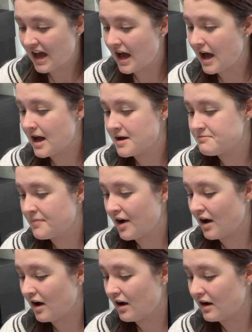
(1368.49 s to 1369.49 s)

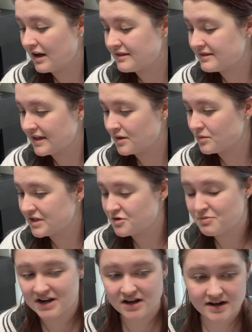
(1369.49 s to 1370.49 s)
I think we should
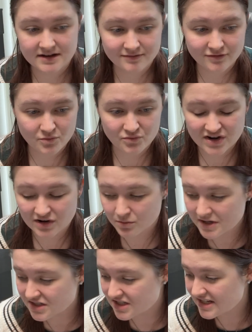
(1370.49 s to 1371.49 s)
be learning from real
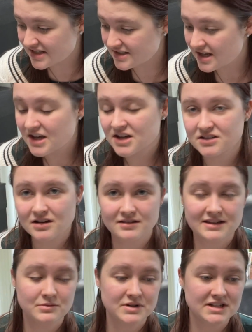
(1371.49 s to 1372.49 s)
witches. Don't
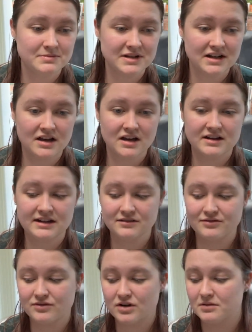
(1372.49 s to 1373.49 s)
think we should be learning
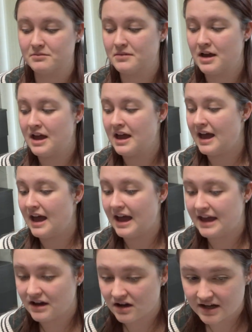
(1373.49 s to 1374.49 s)
from
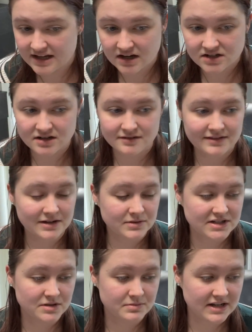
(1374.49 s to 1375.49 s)
AI. I don't think we
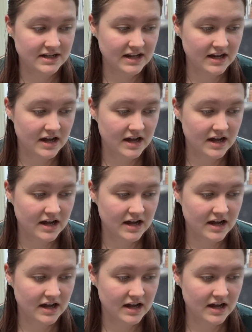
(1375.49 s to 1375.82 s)
should be